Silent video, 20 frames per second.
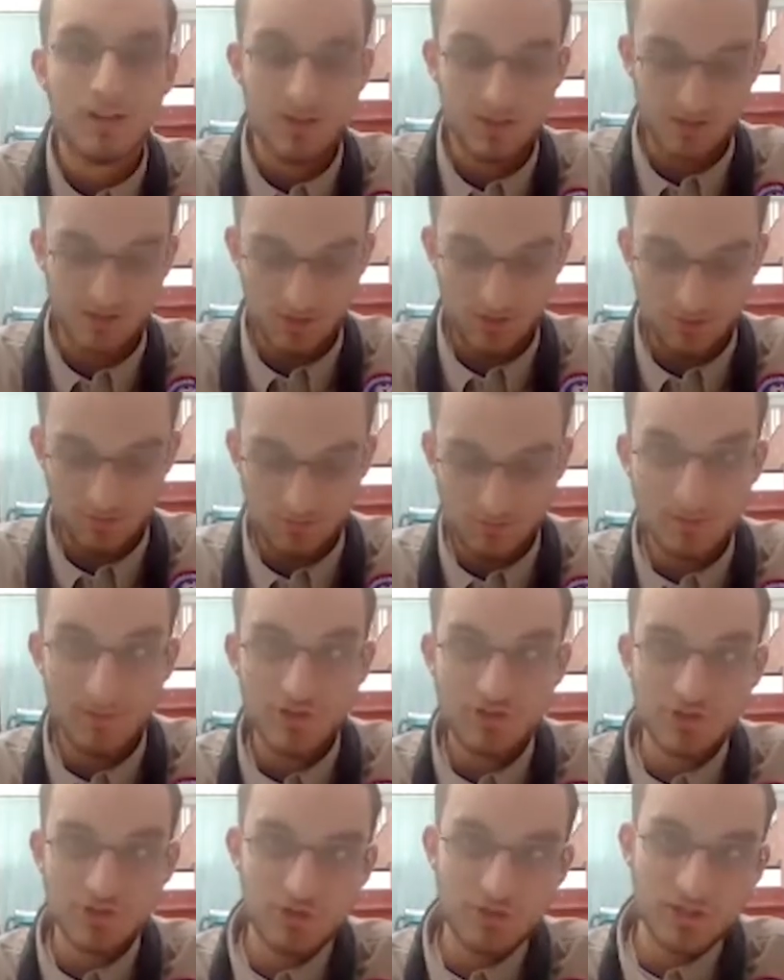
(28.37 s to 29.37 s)
So you
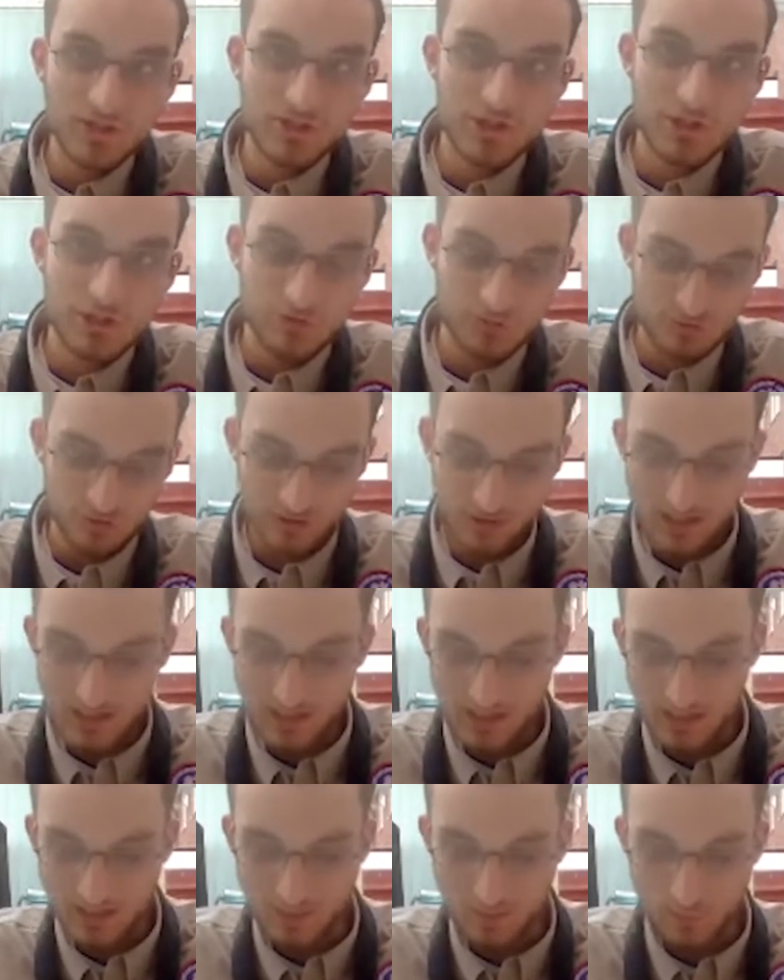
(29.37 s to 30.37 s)
mentioned you had children
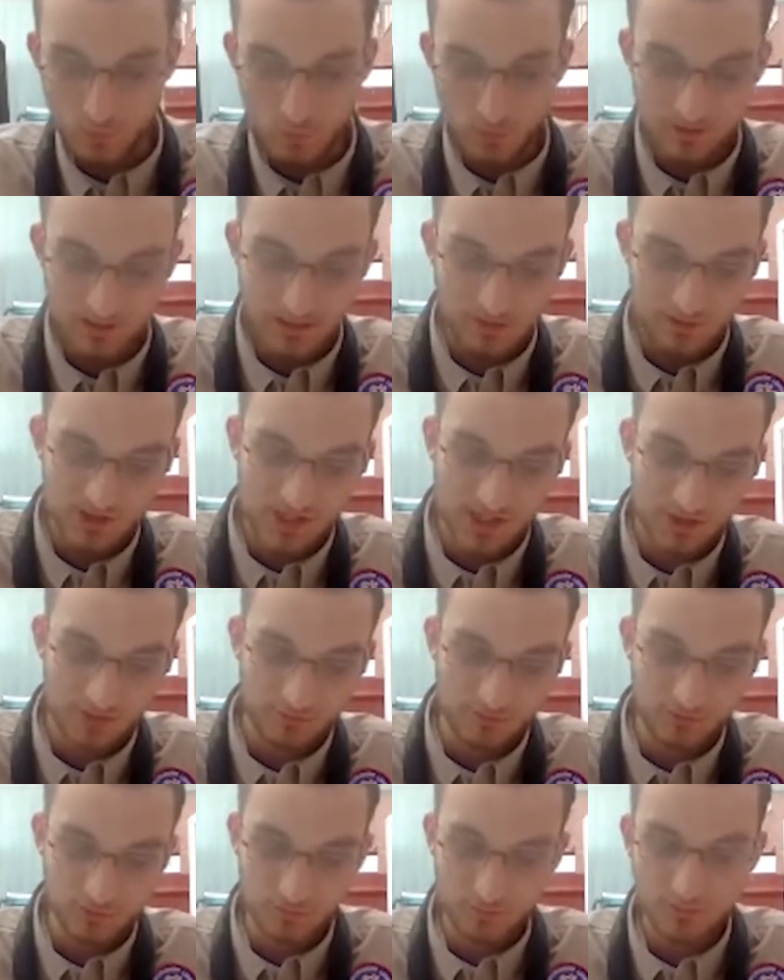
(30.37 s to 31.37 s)
in Warden Hill Scout
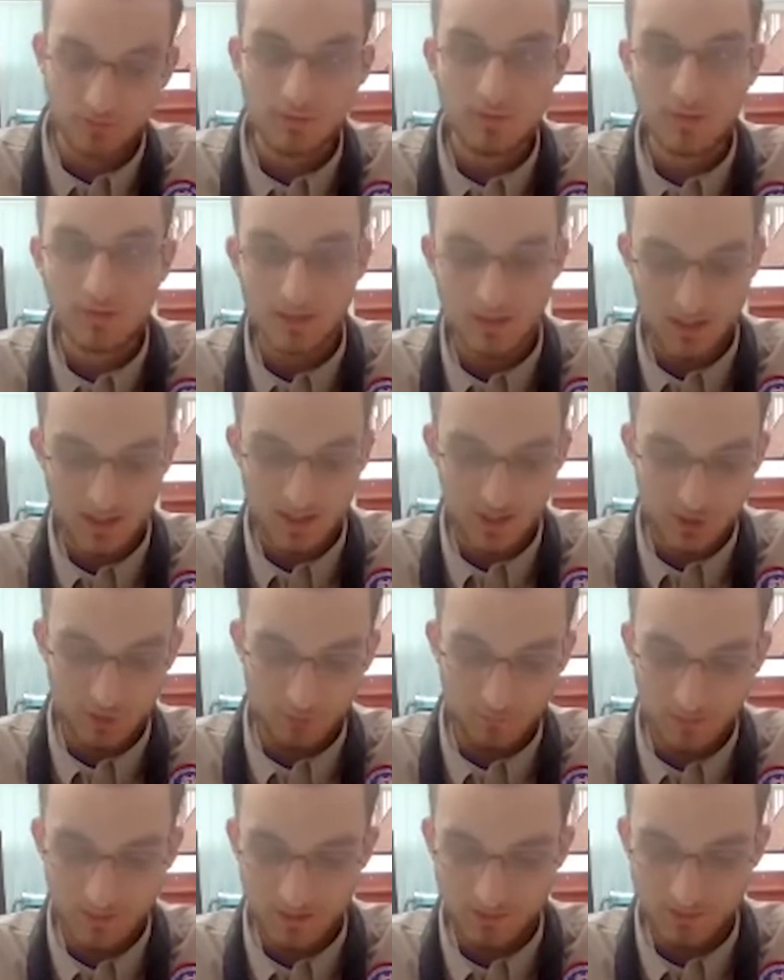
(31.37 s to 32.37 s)
Group. In your
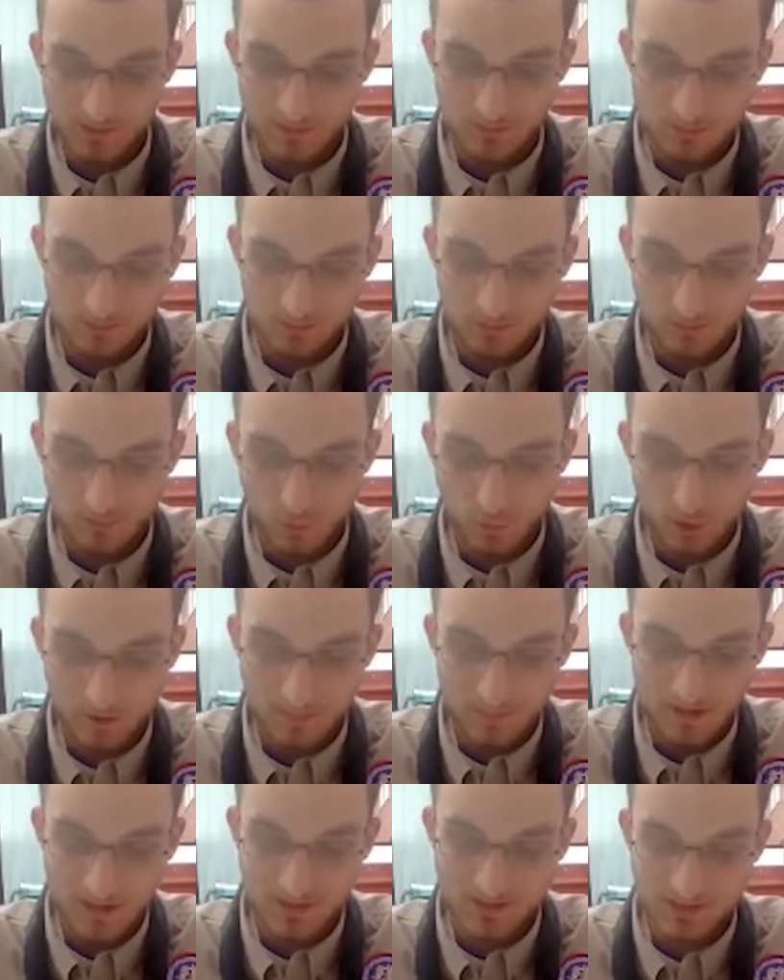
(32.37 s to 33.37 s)
opinion, what
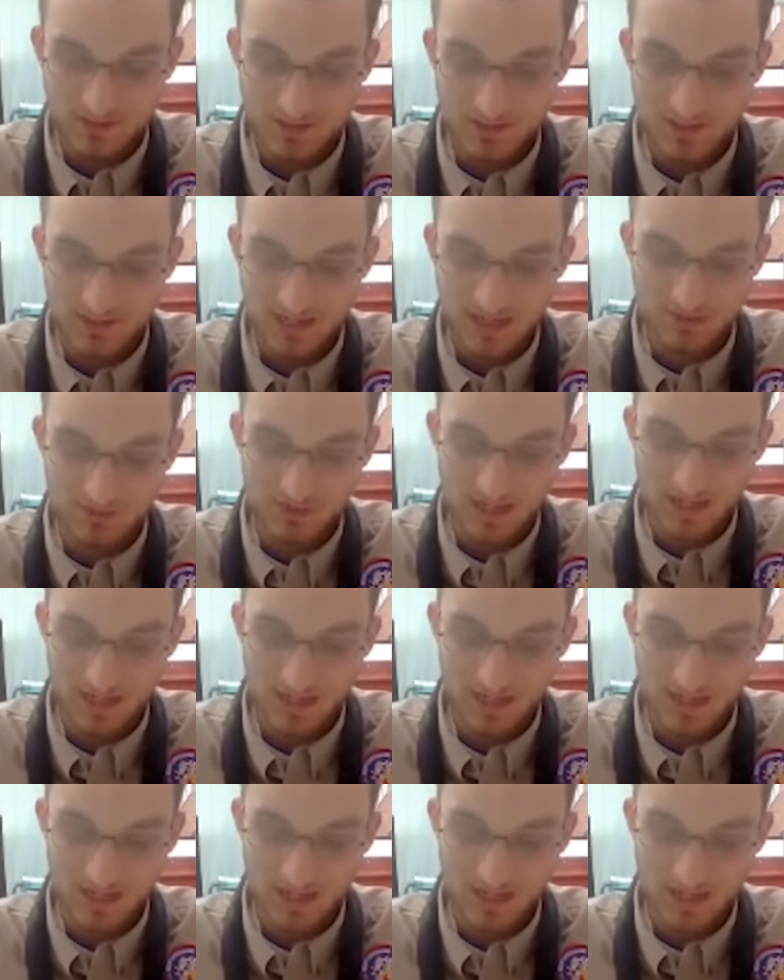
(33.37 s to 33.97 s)
impacts did scouting